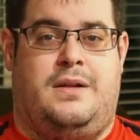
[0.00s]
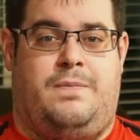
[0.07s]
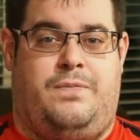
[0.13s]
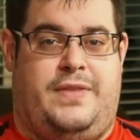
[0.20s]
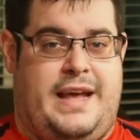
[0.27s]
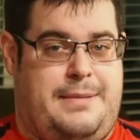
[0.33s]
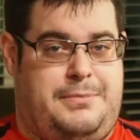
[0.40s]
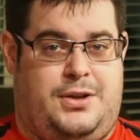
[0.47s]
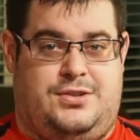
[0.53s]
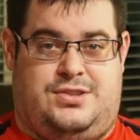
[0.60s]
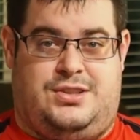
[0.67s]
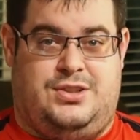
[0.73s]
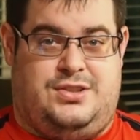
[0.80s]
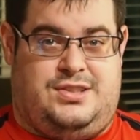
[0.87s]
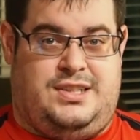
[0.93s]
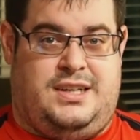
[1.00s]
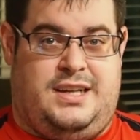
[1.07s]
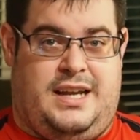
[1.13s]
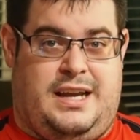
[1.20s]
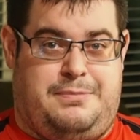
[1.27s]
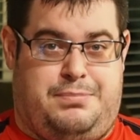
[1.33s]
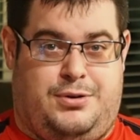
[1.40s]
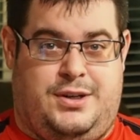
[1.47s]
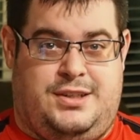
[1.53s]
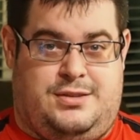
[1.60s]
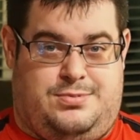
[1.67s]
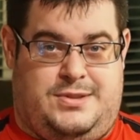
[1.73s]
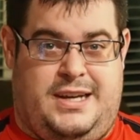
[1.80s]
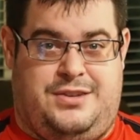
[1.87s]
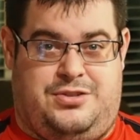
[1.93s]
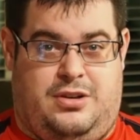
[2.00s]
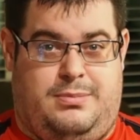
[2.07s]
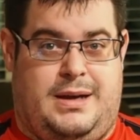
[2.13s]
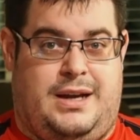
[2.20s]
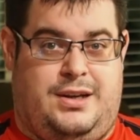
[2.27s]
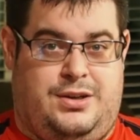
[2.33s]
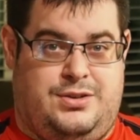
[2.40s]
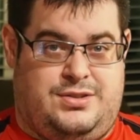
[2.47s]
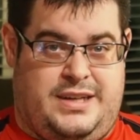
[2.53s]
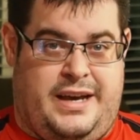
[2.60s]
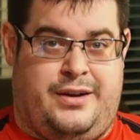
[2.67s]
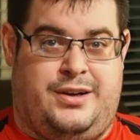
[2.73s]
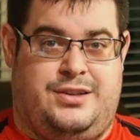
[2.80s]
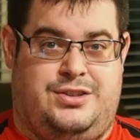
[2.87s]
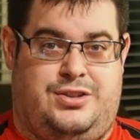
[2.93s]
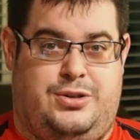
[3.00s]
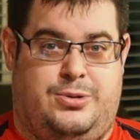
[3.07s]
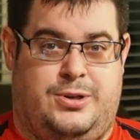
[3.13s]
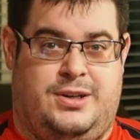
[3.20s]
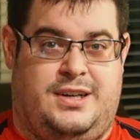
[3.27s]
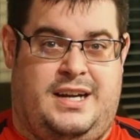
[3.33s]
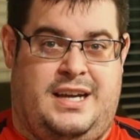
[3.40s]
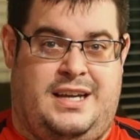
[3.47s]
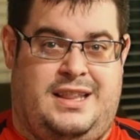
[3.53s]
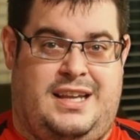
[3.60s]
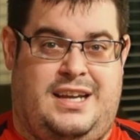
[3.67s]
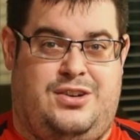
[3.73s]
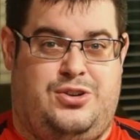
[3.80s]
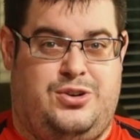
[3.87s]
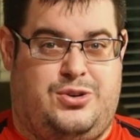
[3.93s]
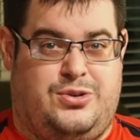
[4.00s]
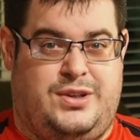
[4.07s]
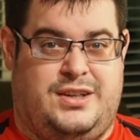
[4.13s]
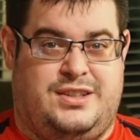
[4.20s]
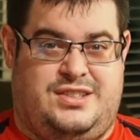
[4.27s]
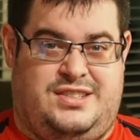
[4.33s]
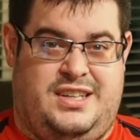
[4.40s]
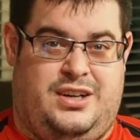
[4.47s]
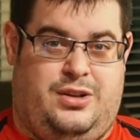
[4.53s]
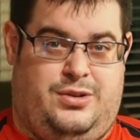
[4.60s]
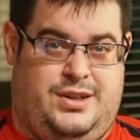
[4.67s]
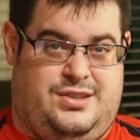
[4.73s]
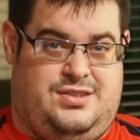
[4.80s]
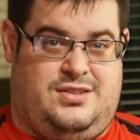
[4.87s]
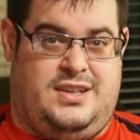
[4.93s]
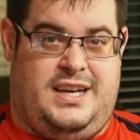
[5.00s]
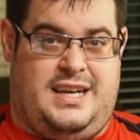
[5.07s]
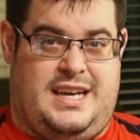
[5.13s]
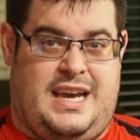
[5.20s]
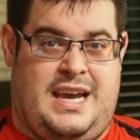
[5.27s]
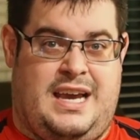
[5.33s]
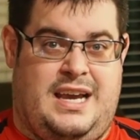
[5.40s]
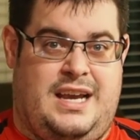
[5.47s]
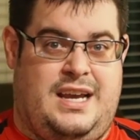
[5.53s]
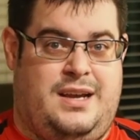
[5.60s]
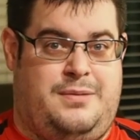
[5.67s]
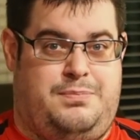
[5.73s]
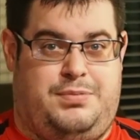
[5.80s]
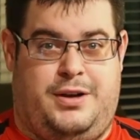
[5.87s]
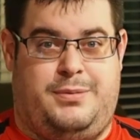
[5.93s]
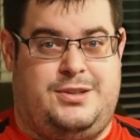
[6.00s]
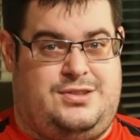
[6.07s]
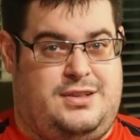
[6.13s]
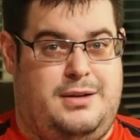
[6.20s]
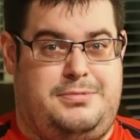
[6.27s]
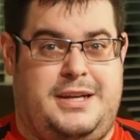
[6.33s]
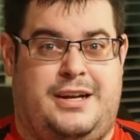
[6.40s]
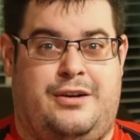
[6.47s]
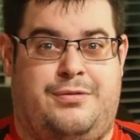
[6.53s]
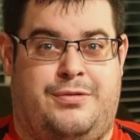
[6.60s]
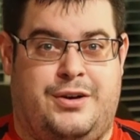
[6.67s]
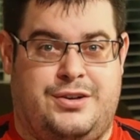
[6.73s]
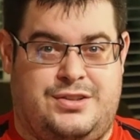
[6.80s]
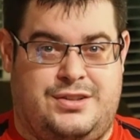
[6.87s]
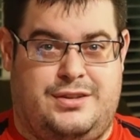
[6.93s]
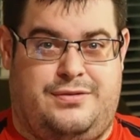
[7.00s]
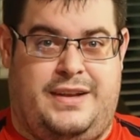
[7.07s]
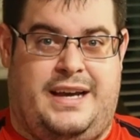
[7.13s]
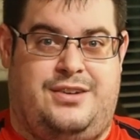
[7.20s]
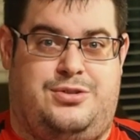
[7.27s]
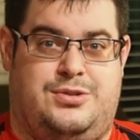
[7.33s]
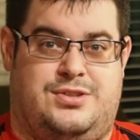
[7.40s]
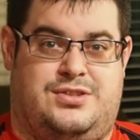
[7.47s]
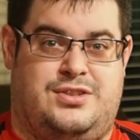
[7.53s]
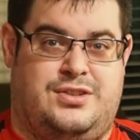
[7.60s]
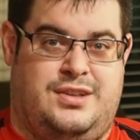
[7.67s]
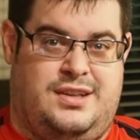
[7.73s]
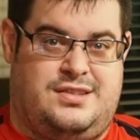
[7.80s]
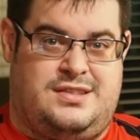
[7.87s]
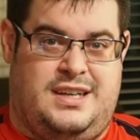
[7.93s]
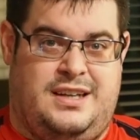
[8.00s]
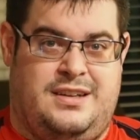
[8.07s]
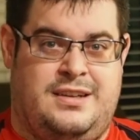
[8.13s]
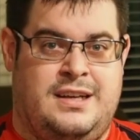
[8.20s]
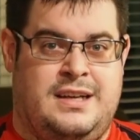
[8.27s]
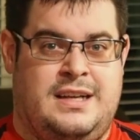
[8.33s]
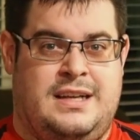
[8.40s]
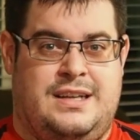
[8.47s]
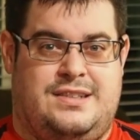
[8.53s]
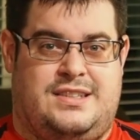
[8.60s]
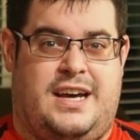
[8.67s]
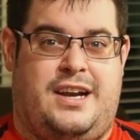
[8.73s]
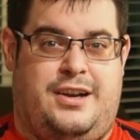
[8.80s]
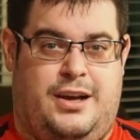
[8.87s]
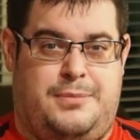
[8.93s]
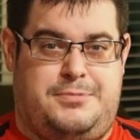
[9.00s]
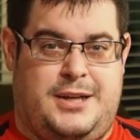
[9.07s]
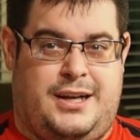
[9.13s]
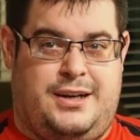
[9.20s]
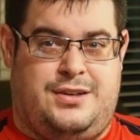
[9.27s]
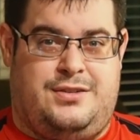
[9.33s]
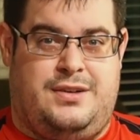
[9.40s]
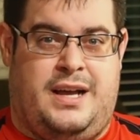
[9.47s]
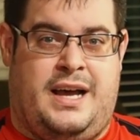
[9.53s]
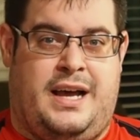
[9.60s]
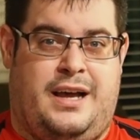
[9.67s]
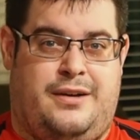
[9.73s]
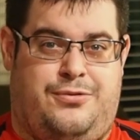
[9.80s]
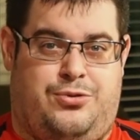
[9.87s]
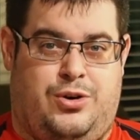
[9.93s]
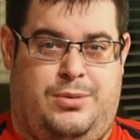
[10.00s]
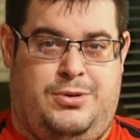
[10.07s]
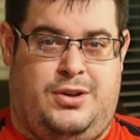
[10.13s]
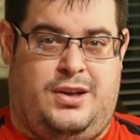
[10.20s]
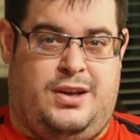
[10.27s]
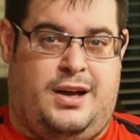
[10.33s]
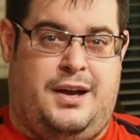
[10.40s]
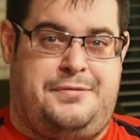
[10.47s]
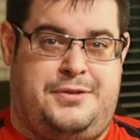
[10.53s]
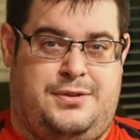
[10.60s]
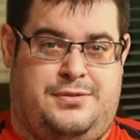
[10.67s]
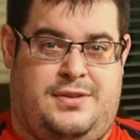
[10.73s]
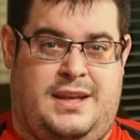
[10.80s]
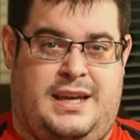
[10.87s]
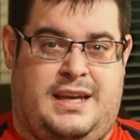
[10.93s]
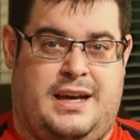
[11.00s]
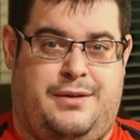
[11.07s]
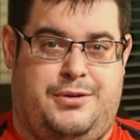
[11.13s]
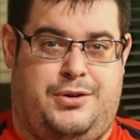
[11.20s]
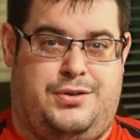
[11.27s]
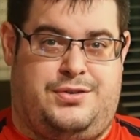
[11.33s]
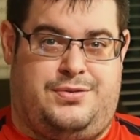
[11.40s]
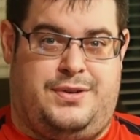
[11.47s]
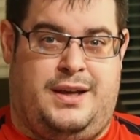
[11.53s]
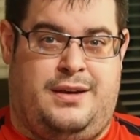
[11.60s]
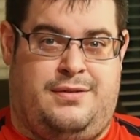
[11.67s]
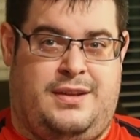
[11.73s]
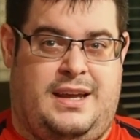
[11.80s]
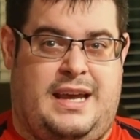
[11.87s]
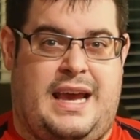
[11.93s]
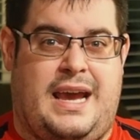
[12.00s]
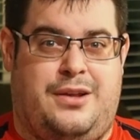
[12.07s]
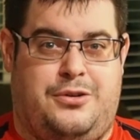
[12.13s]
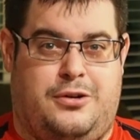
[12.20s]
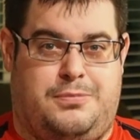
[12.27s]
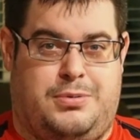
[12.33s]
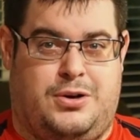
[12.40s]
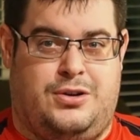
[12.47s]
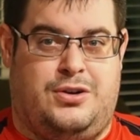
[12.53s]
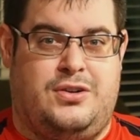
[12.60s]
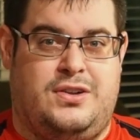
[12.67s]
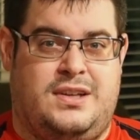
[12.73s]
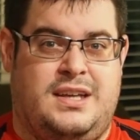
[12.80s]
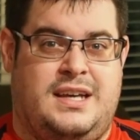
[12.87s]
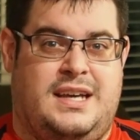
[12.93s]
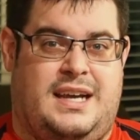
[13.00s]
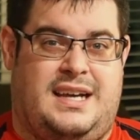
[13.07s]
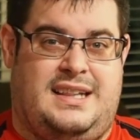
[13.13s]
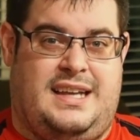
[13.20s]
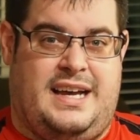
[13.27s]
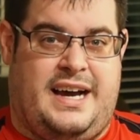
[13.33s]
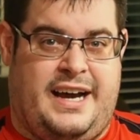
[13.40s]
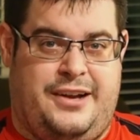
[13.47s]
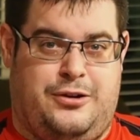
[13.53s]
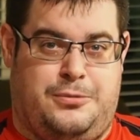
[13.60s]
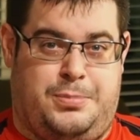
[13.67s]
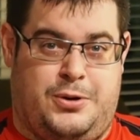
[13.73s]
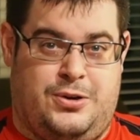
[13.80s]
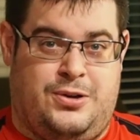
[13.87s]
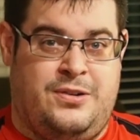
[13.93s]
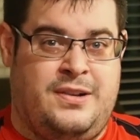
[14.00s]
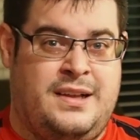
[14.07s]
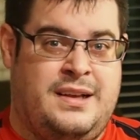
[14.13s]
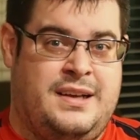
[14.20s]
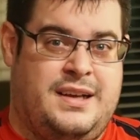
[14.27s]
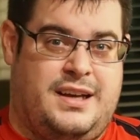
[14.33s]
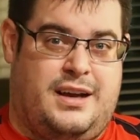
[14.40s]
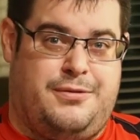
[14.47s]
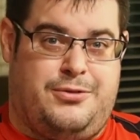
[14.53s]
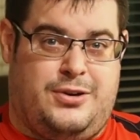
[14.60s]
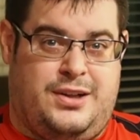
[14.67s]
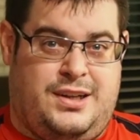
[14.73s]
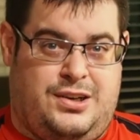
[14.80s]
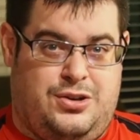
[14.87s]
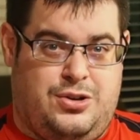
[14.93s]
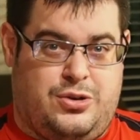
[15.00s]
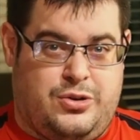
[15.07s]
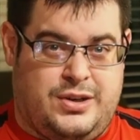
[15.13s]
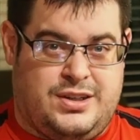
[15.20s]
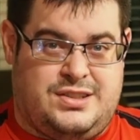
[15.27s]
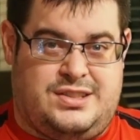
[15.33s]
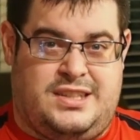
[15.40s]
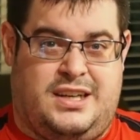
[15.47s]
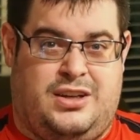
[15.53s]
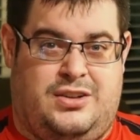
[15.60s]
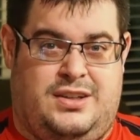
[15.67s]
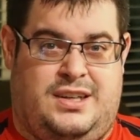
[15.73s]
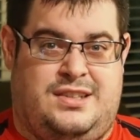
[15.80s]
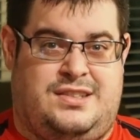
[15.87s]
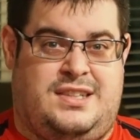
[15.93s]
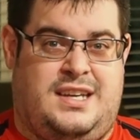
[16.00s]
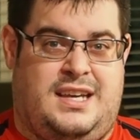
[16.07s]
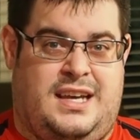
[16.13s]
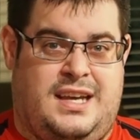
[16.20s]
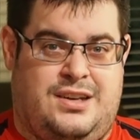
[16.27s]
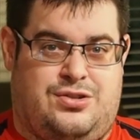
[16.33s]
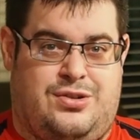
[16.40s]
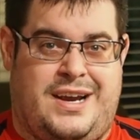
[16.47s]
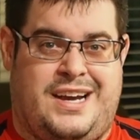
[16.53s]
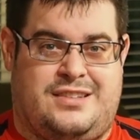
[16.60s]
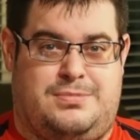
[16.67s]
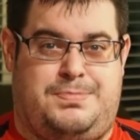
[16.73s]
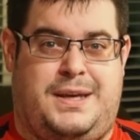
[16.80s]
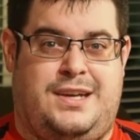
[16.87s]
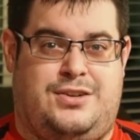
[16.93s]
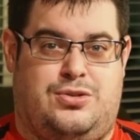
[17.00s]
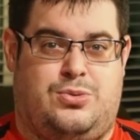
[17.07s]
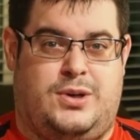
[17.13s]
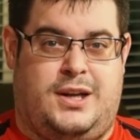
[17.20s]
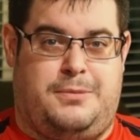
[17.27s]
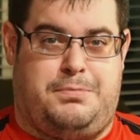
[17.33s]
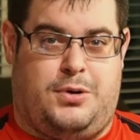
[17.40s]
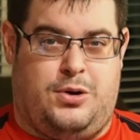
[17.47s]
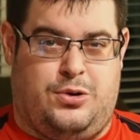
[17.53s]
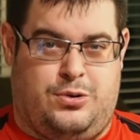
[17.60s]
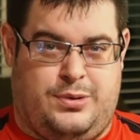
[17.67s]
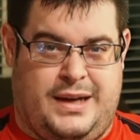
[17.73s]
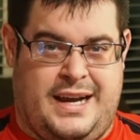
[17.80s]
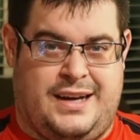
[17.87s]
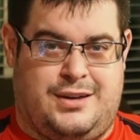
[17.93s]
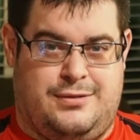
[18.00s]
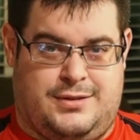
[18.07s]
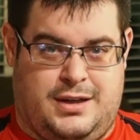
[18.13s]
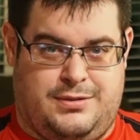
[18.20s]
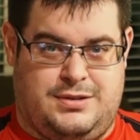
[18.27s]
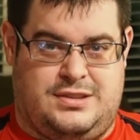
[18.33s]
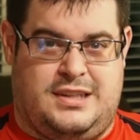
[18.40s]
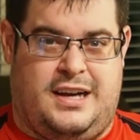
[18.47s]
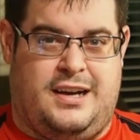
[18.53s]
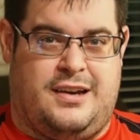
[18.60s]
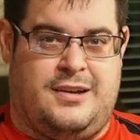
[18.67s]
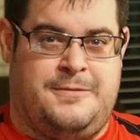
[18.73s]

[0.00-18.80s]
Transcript: That ball's still seeing a pretty substantial amount of use out on tour, and the Nuclear Cell looks like pretty much an updated version of that to a certain extent. It's got an updated formula off of the covers of the Halo Pearl and the Idol Pearl. Cover on the Nuclear Cell is the E-Trax P20 Pearl reactive cover stock.